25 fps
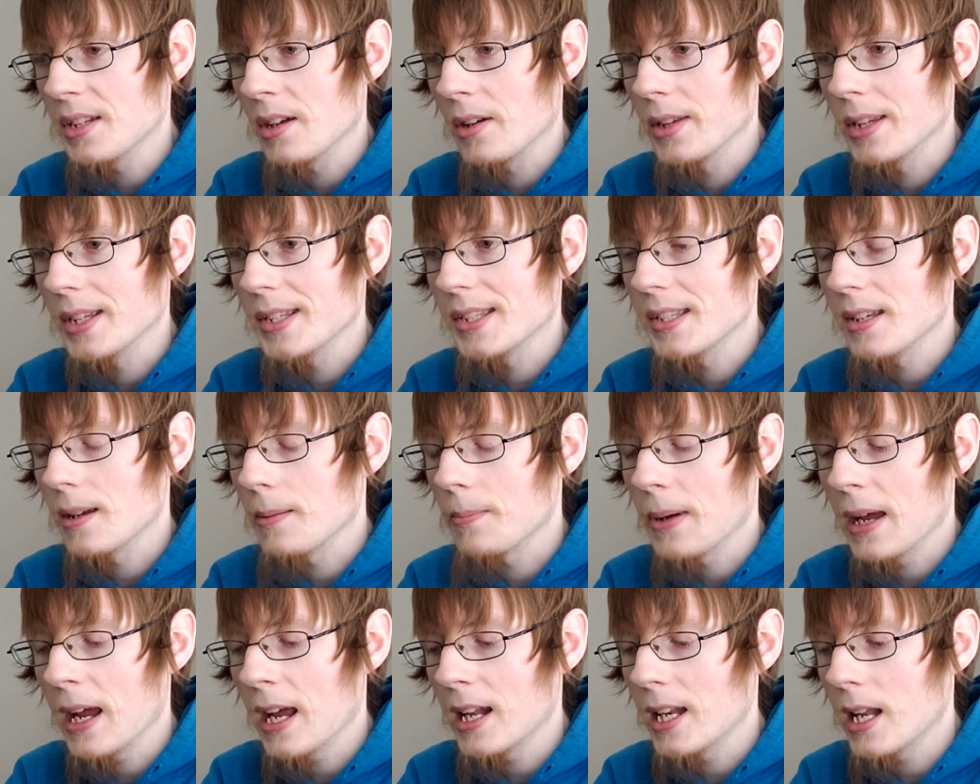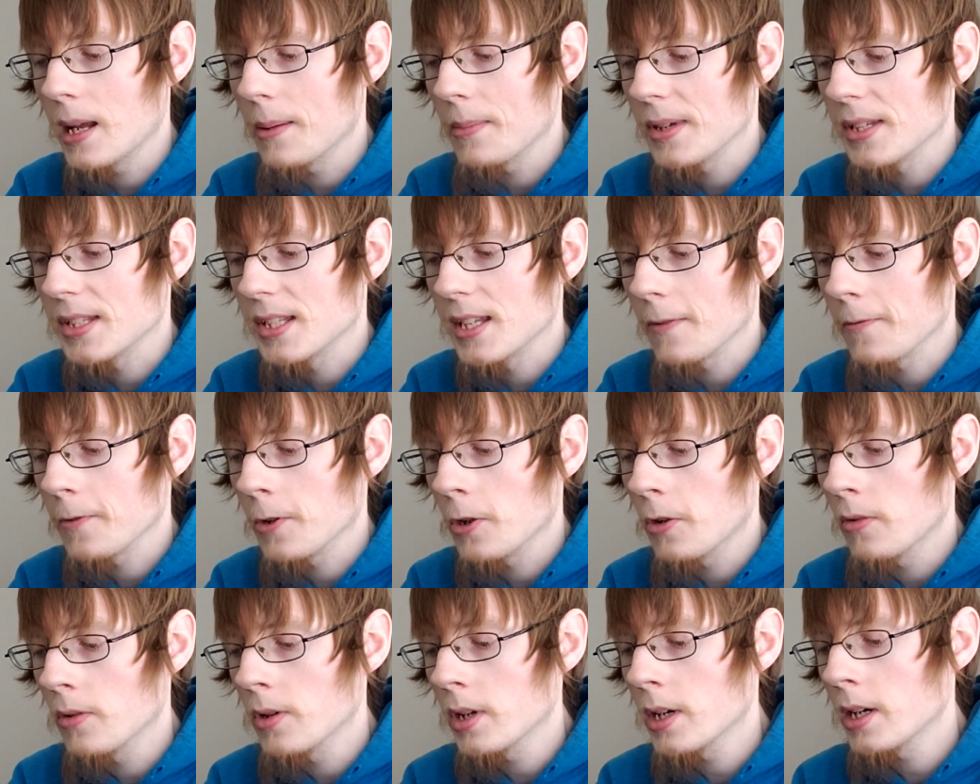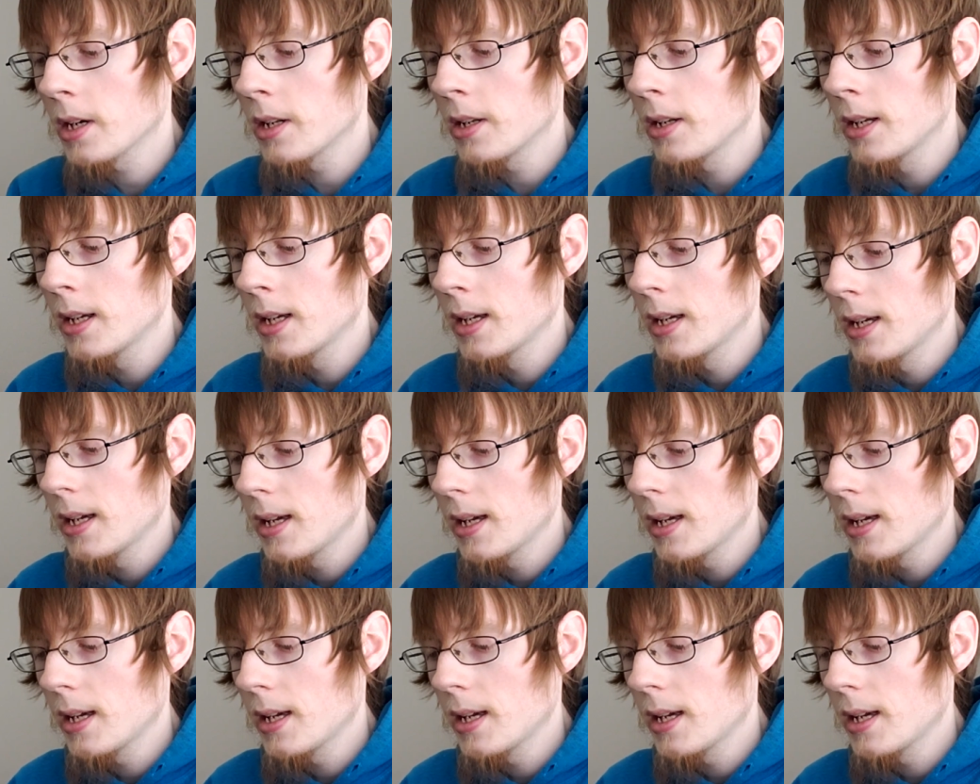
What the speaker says: all this pandemic stuff going on.